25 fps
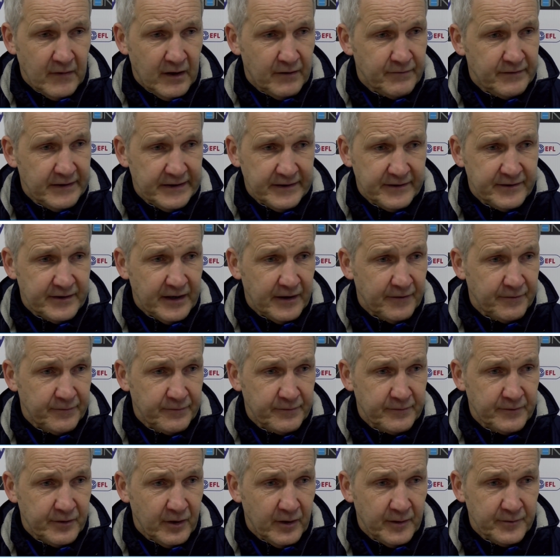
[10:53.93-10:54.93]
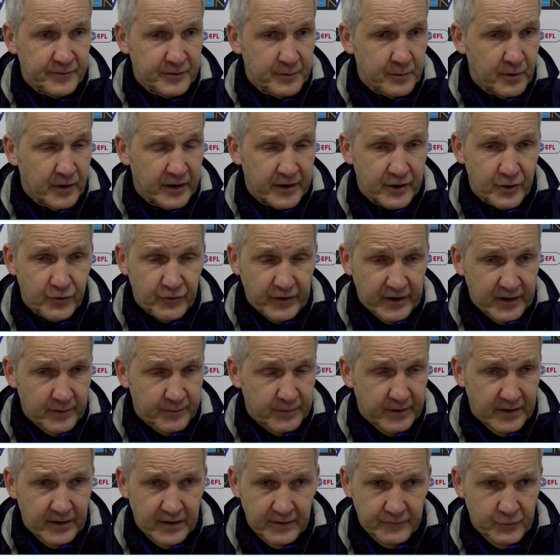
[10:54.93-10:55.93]
had tough times in my career,
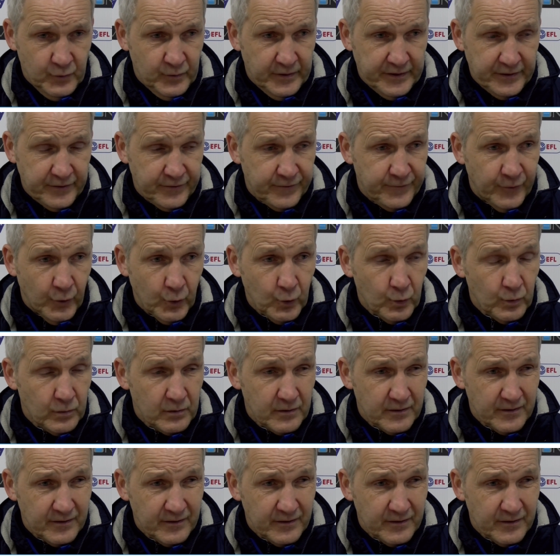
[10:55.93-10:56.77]
but I've always fought,